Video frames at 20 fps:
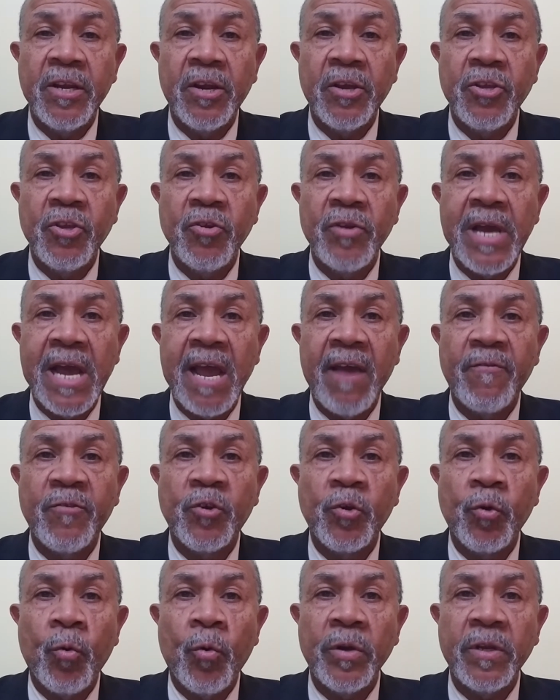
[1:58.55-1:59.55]
you now have
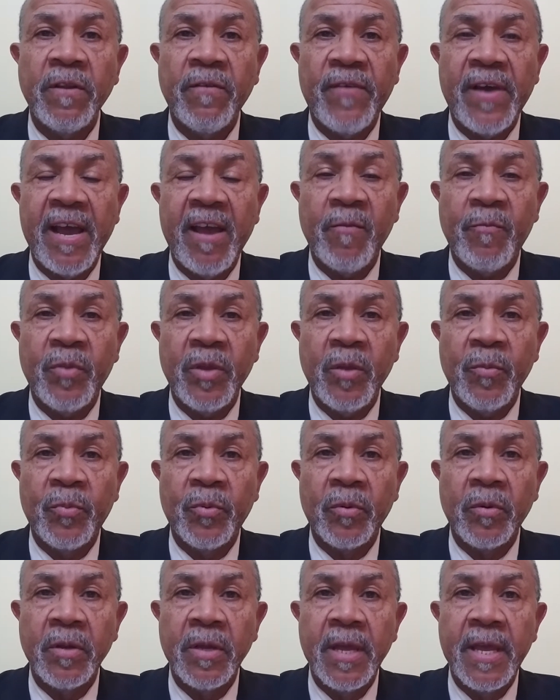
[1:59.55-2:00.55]
25
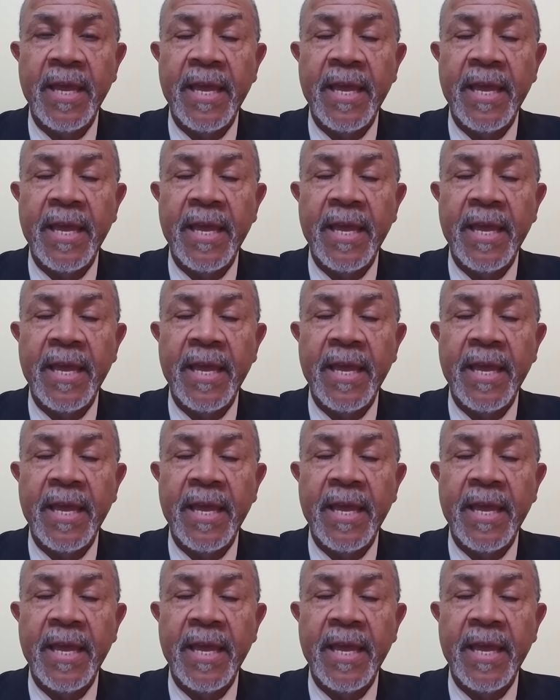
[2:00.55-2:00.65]
people